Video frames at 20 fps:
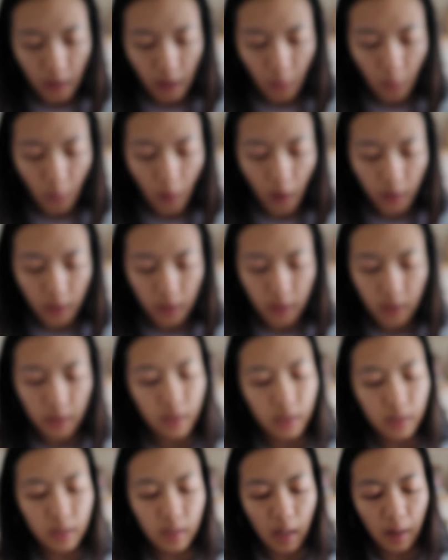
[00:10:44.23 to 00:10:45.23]
I wanted. It
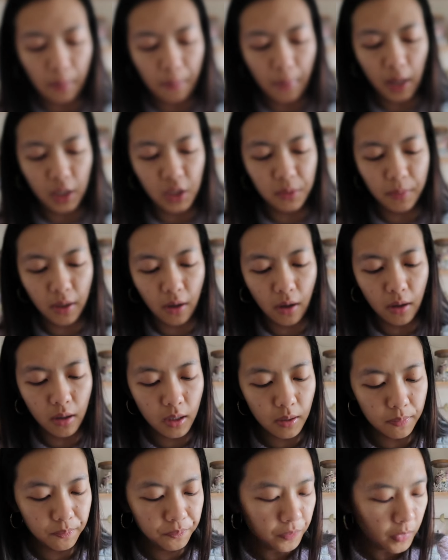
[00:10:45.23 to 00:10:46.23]
does not match my
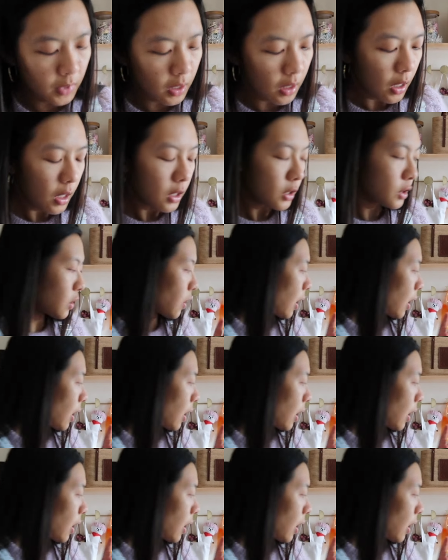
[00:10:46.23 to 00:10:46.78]
cardigan. So